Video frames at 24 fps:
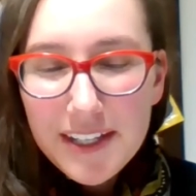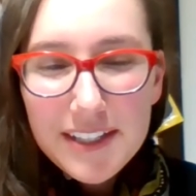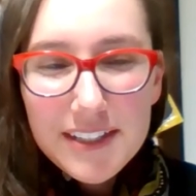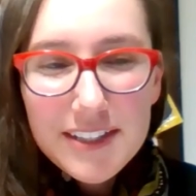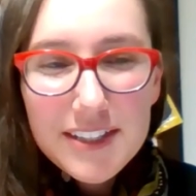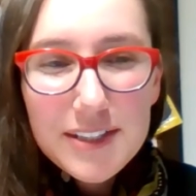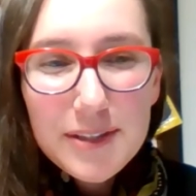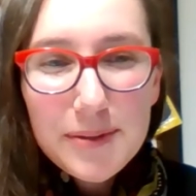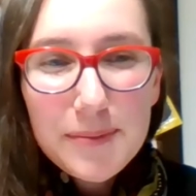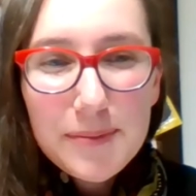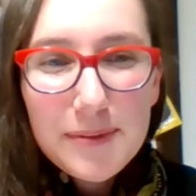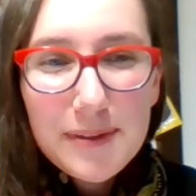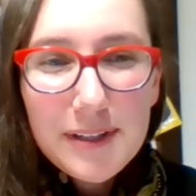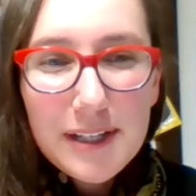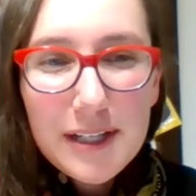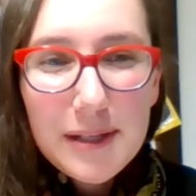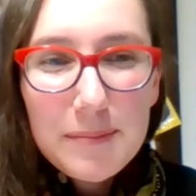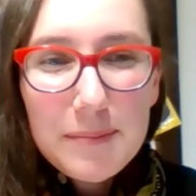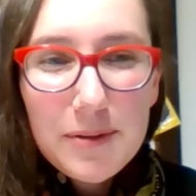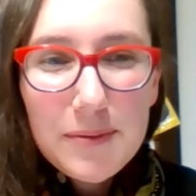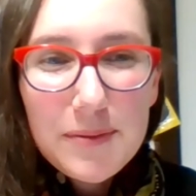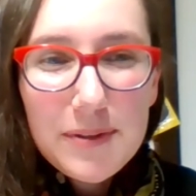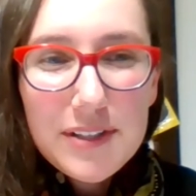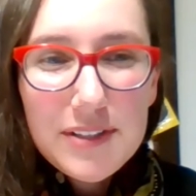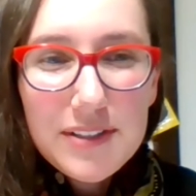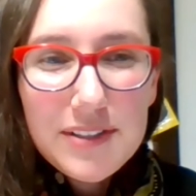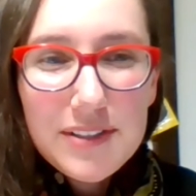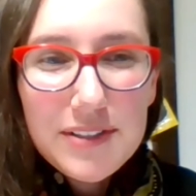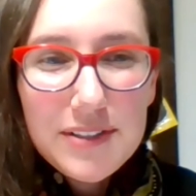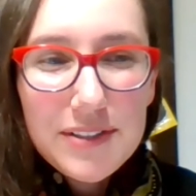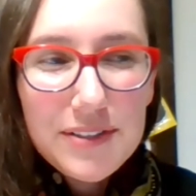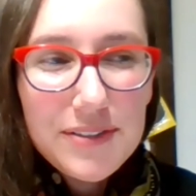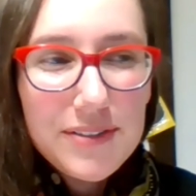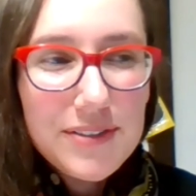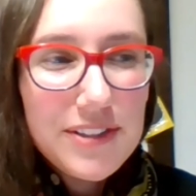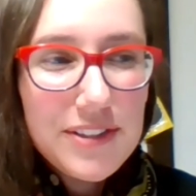And so what I'm going to
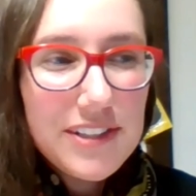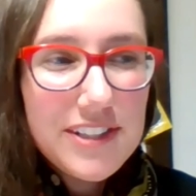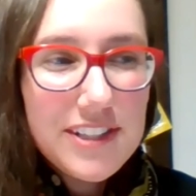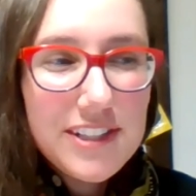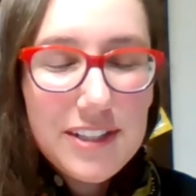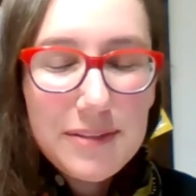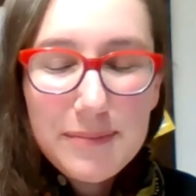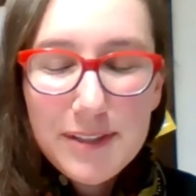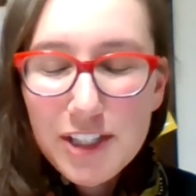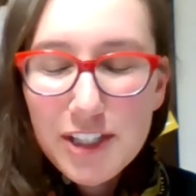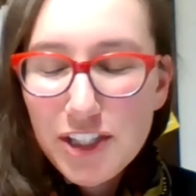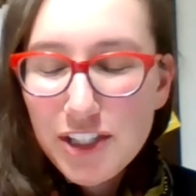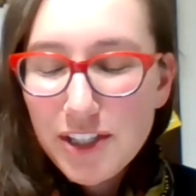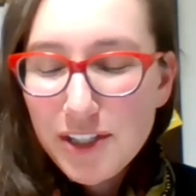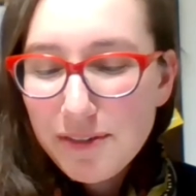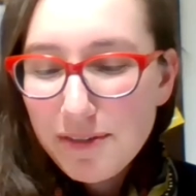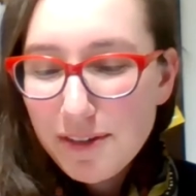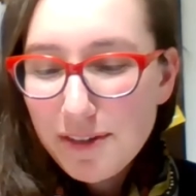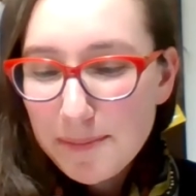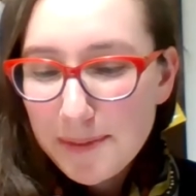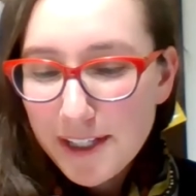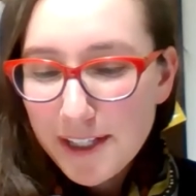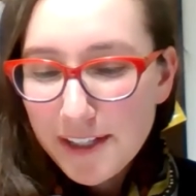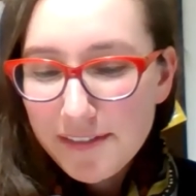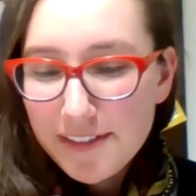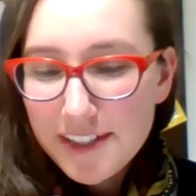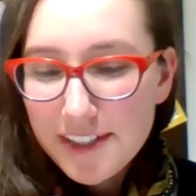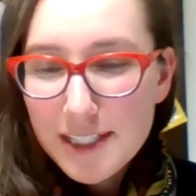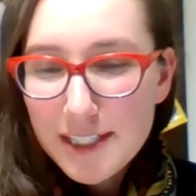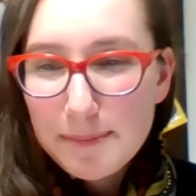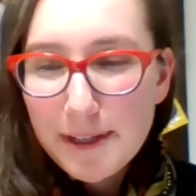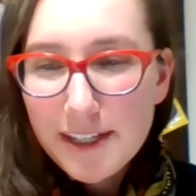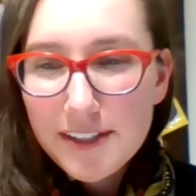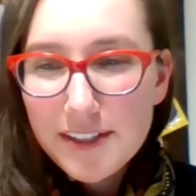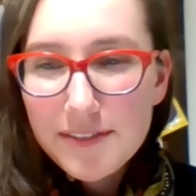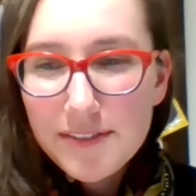do just to make sure we're being
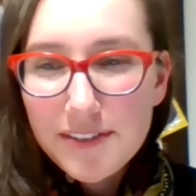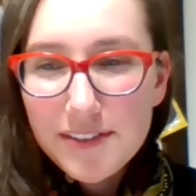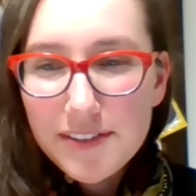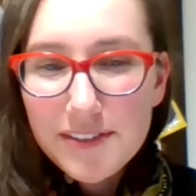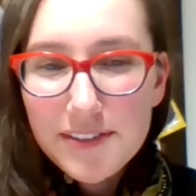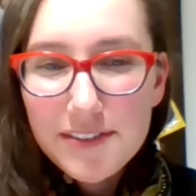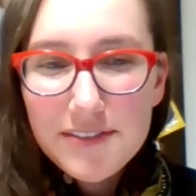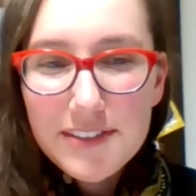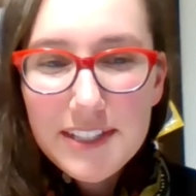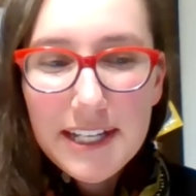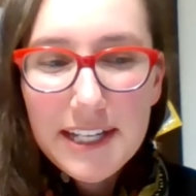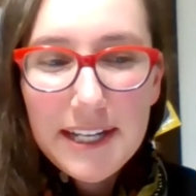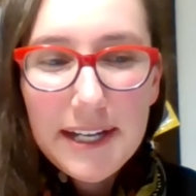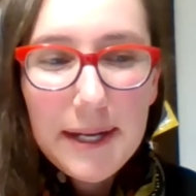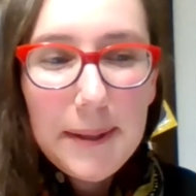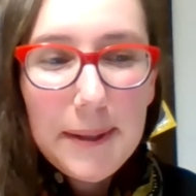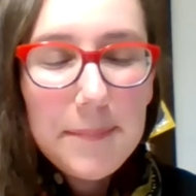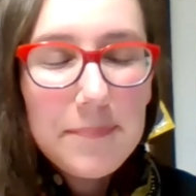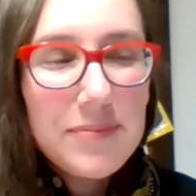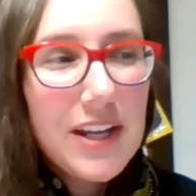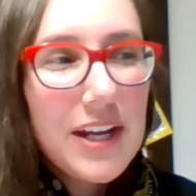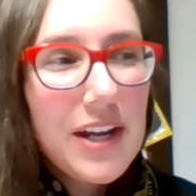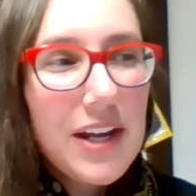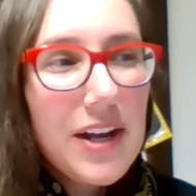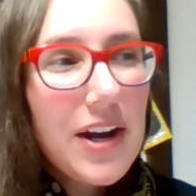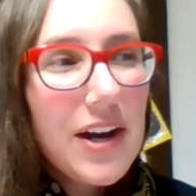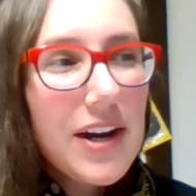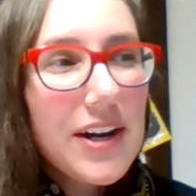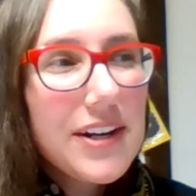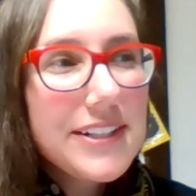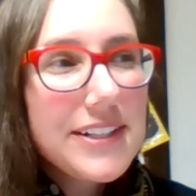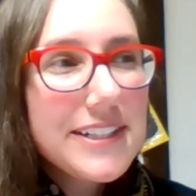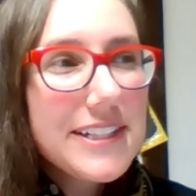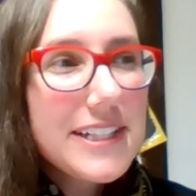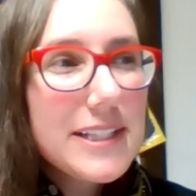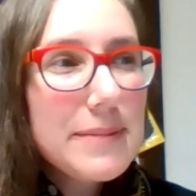respectful of time,
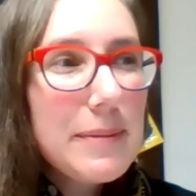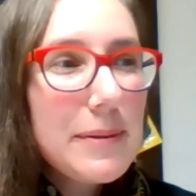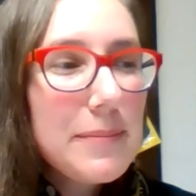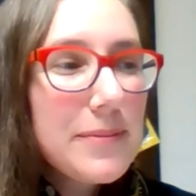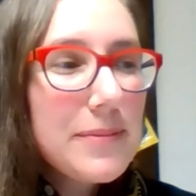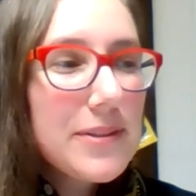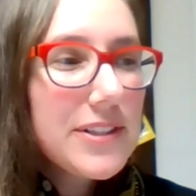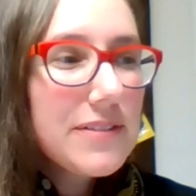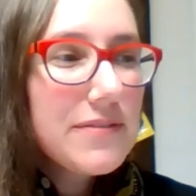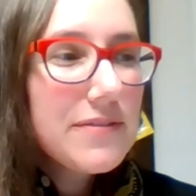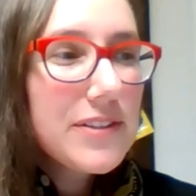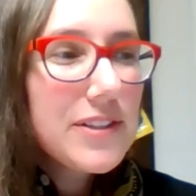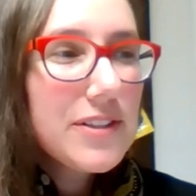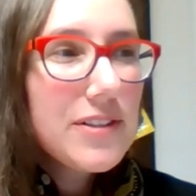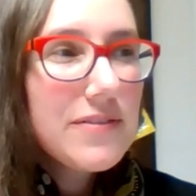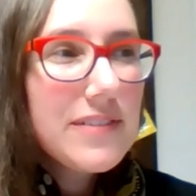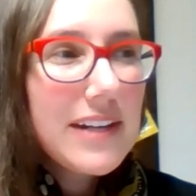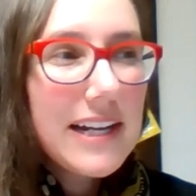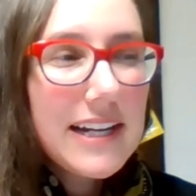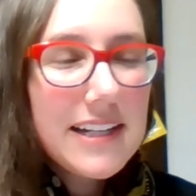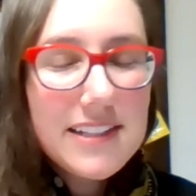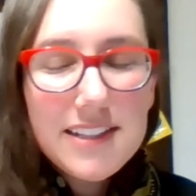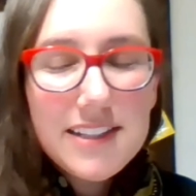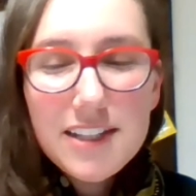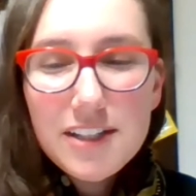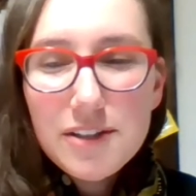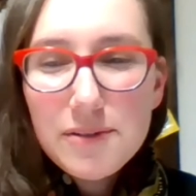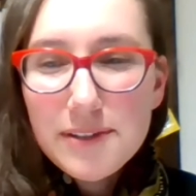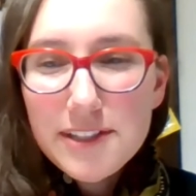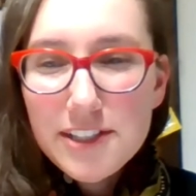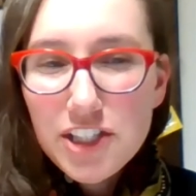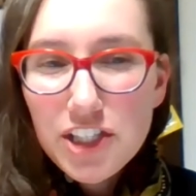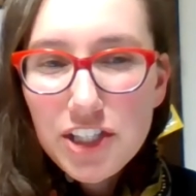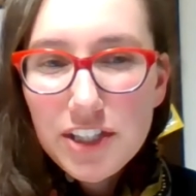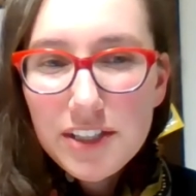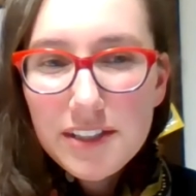audience members, if you have asked a
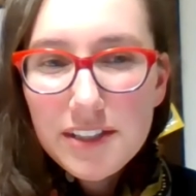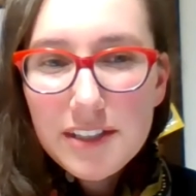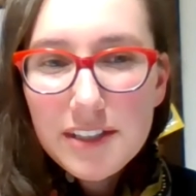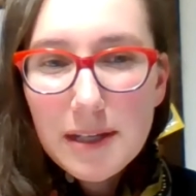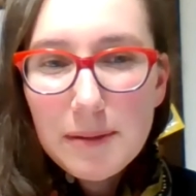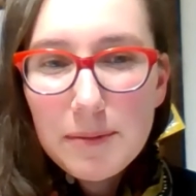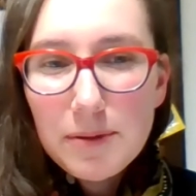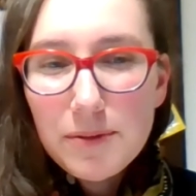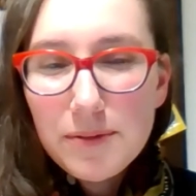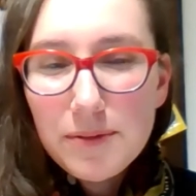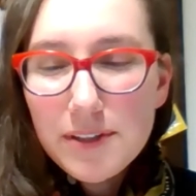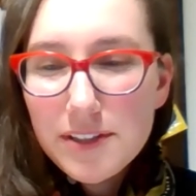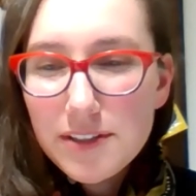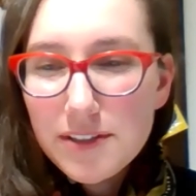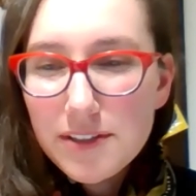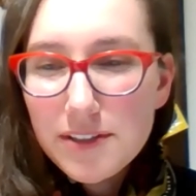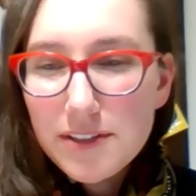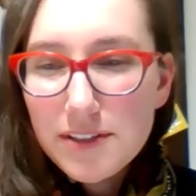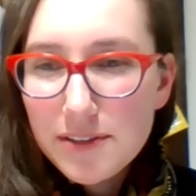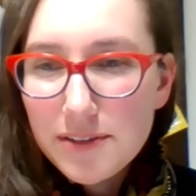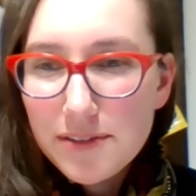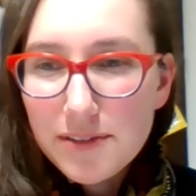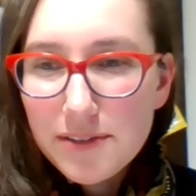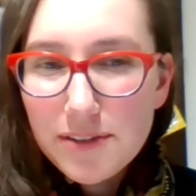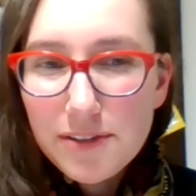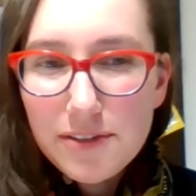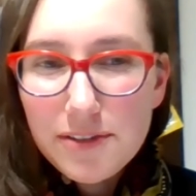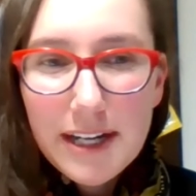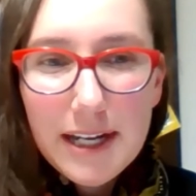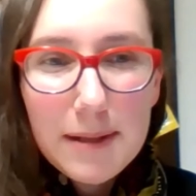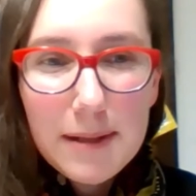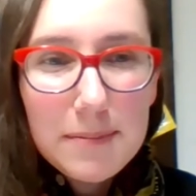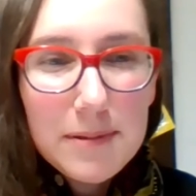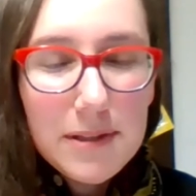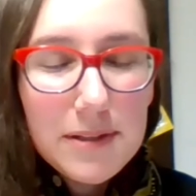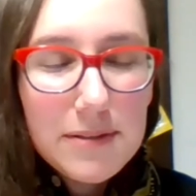question, I'm going to
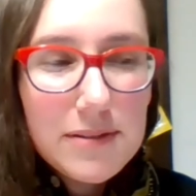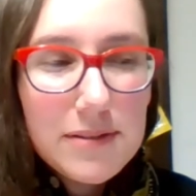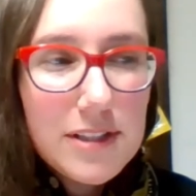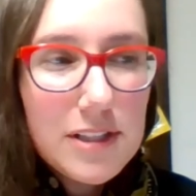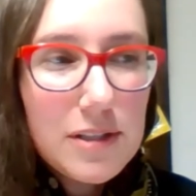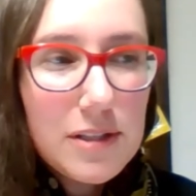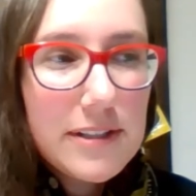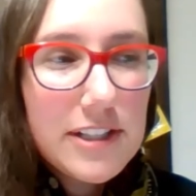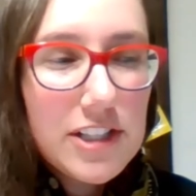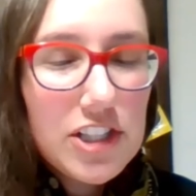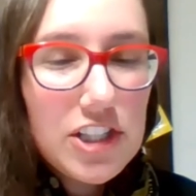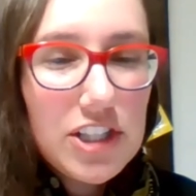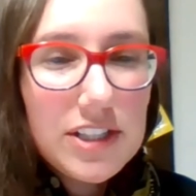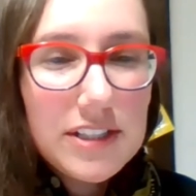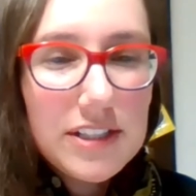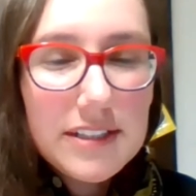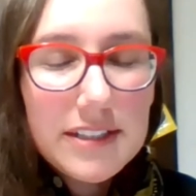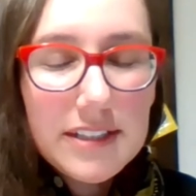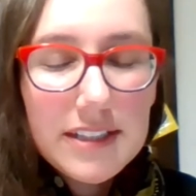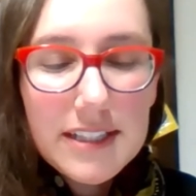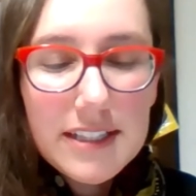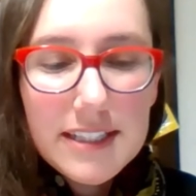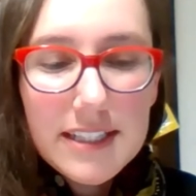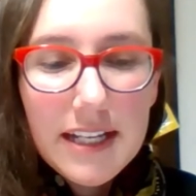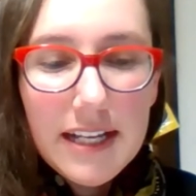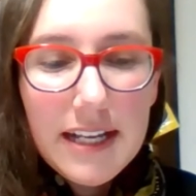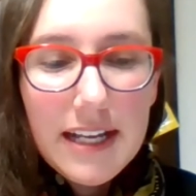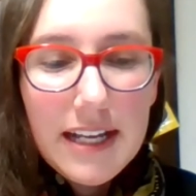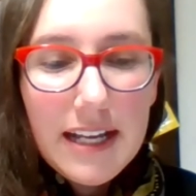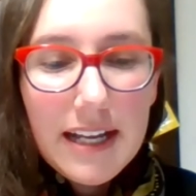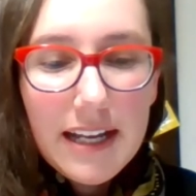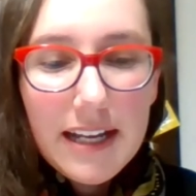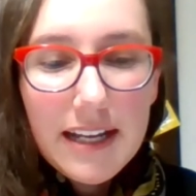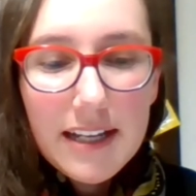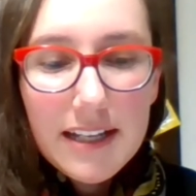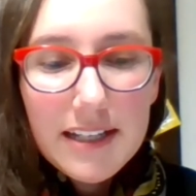grab those questions
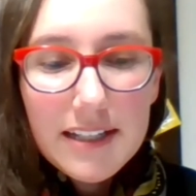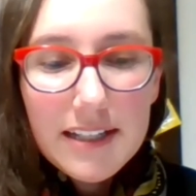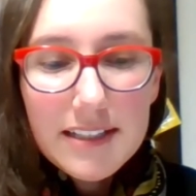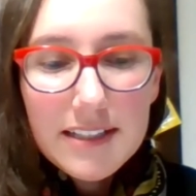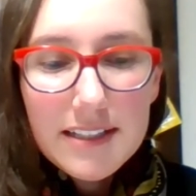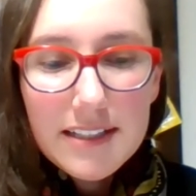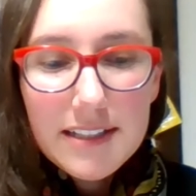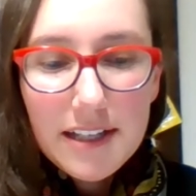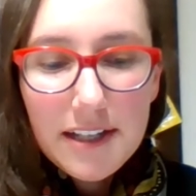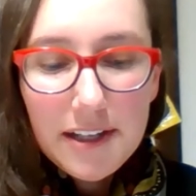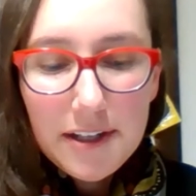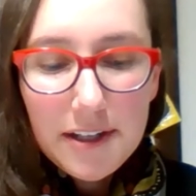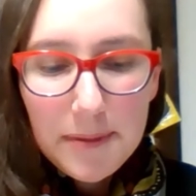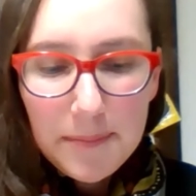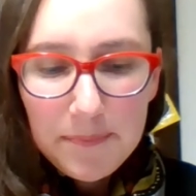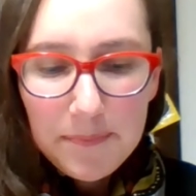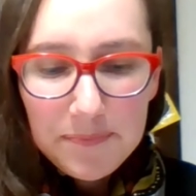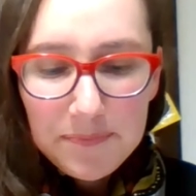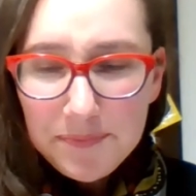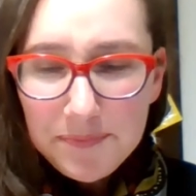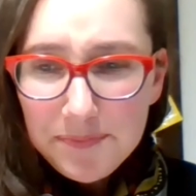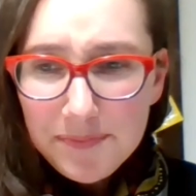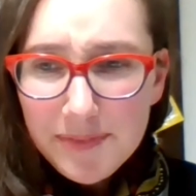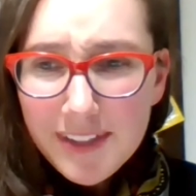and um,